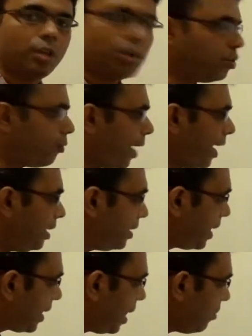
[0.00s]
you find
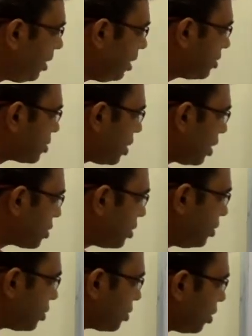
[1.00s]
there can be
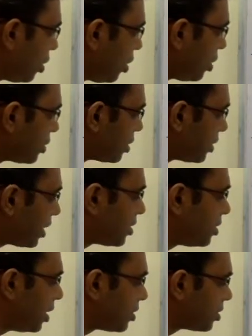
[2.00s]
instructions such
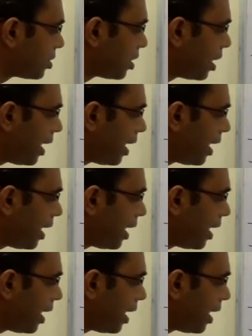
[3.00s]
as this,